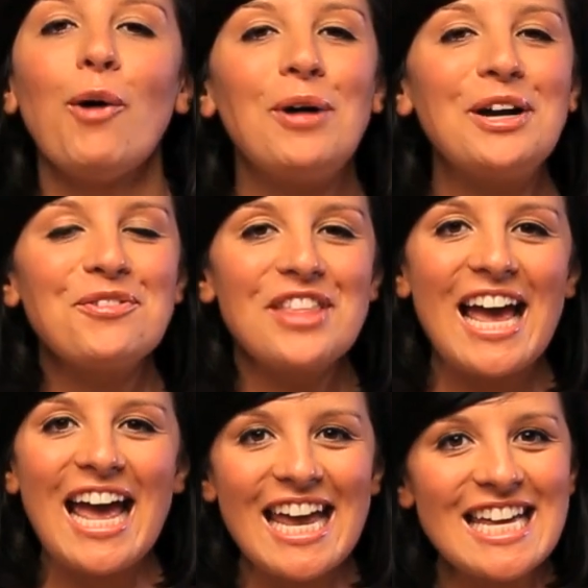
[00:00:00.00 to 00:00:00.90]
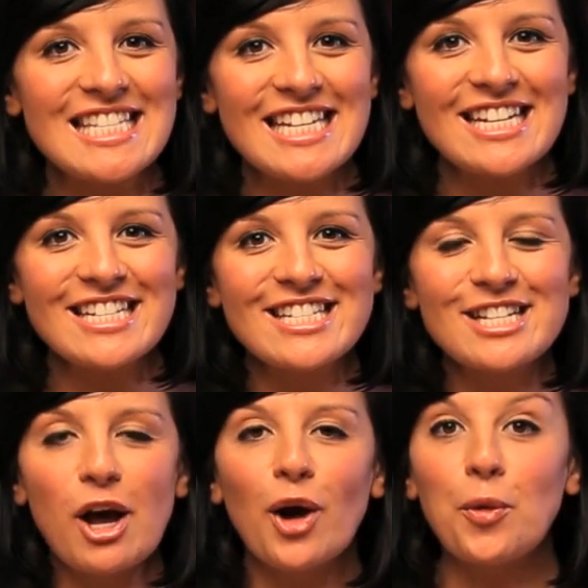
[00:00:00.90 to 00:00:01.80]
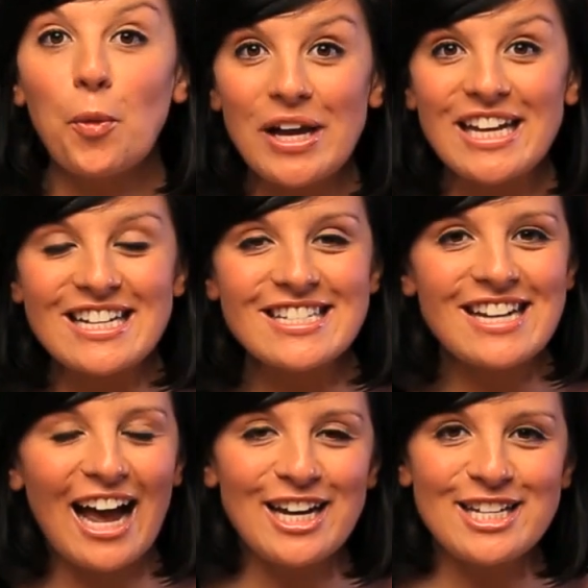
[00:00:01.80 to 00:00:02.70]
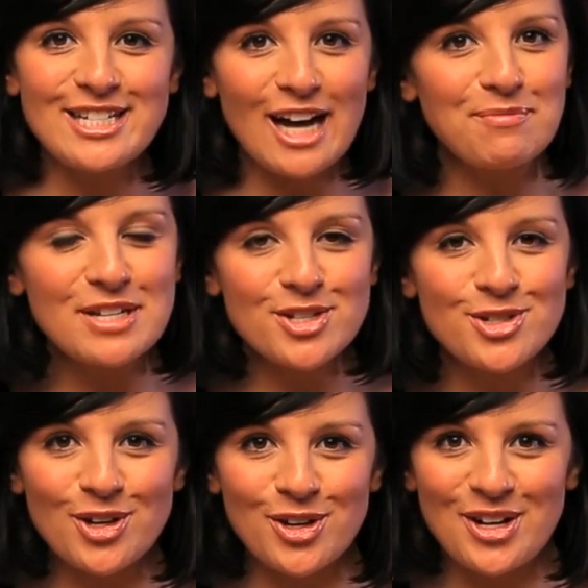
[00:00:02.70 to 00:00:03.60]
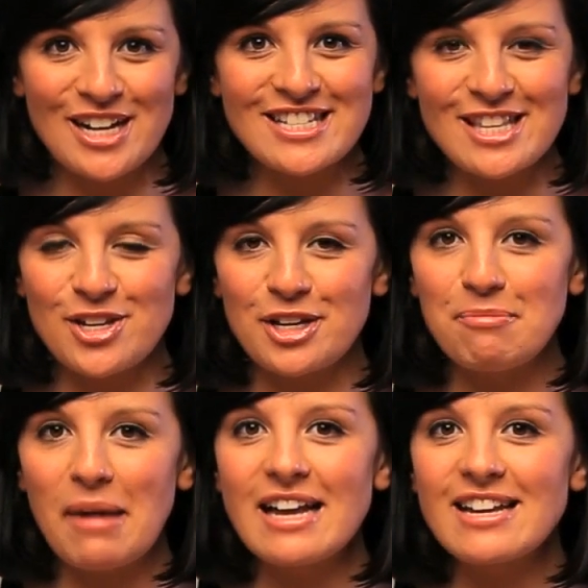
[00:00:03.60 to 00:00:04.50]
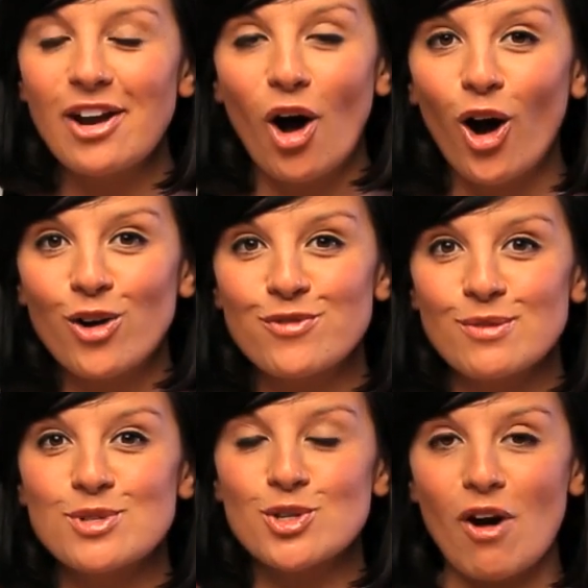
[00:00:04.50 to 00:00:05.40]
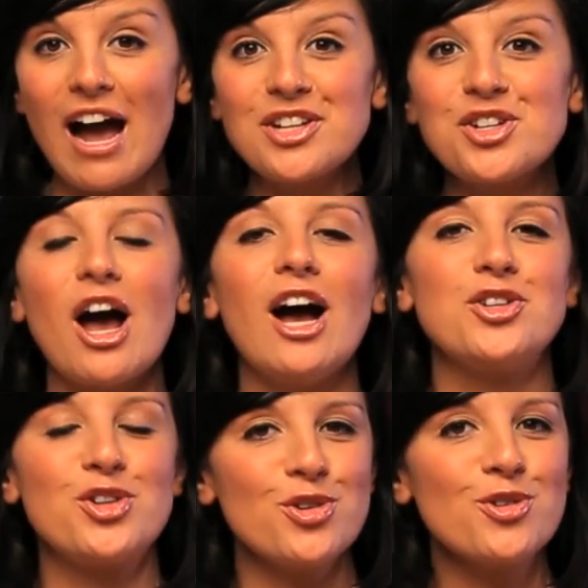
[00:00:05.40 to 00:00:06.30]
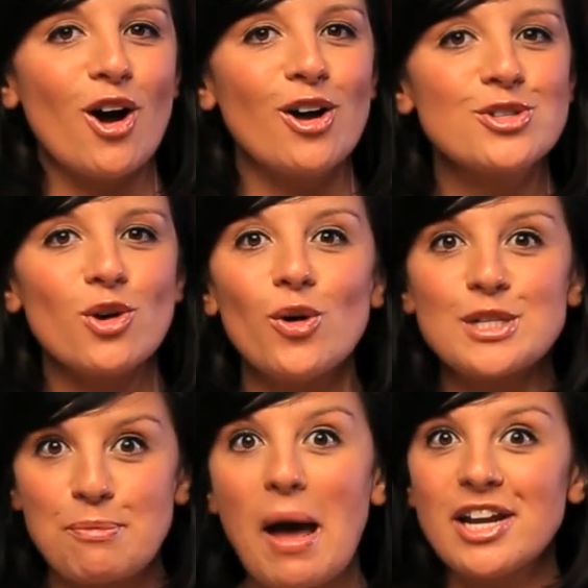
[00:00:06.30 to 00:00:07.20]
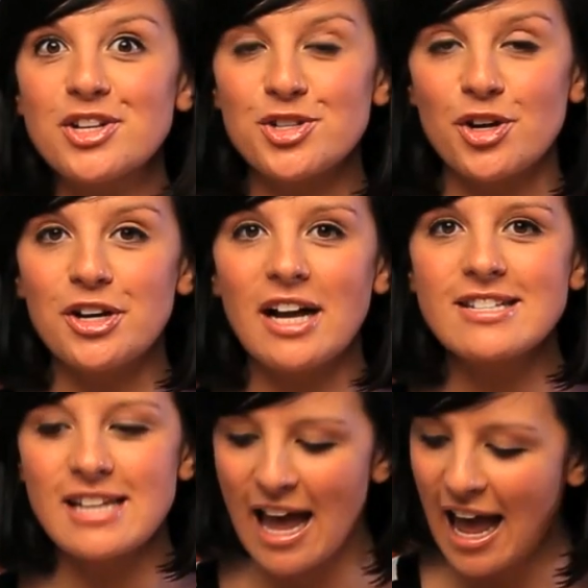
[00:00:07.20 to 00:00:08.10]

One of the easiest, quickest, and yummiest donuts that you can make at home from scratch are churros or Spanish donuts.